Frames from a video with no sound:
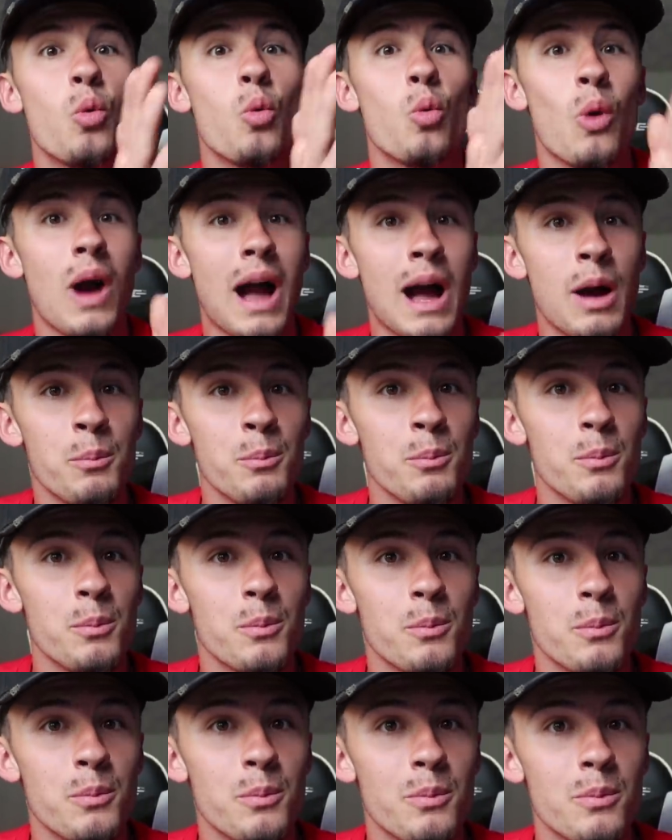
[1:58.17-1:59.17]
Wham
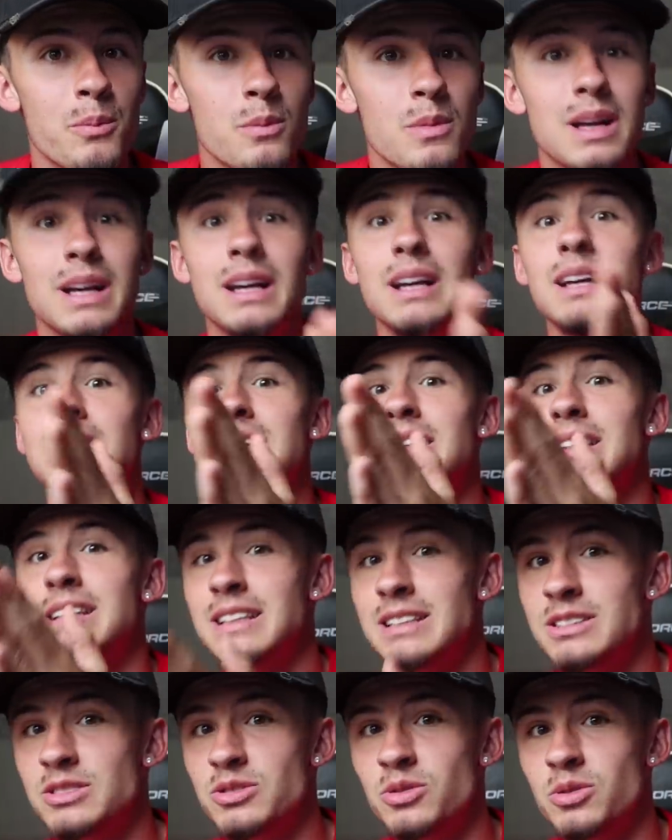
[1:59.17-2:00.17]

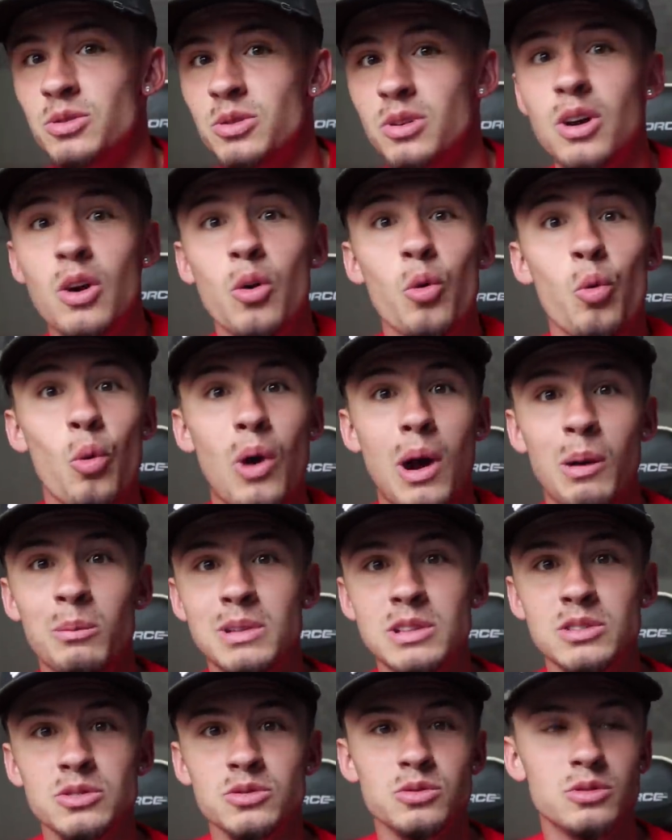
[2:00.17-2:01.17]
nizzle. Wham
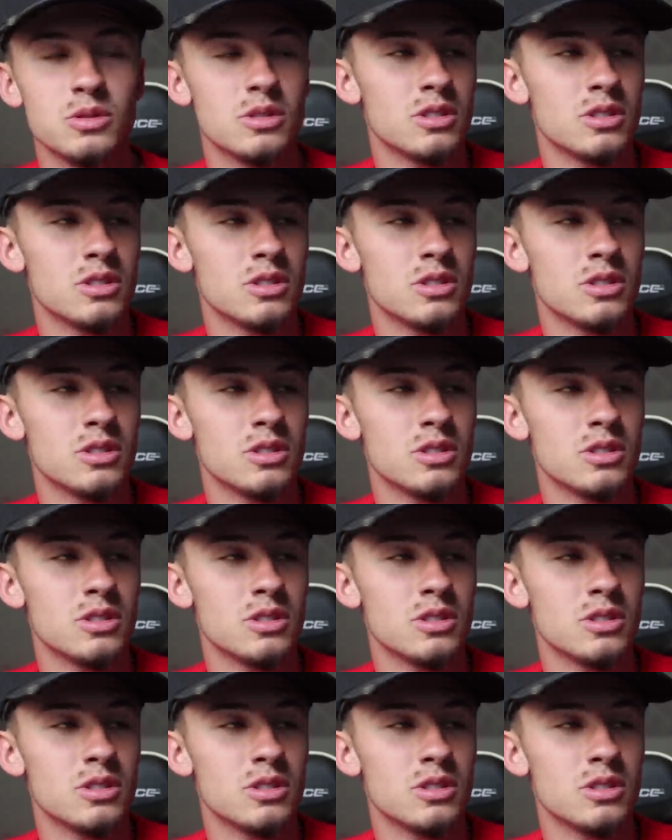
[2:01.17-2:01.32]
nizzle.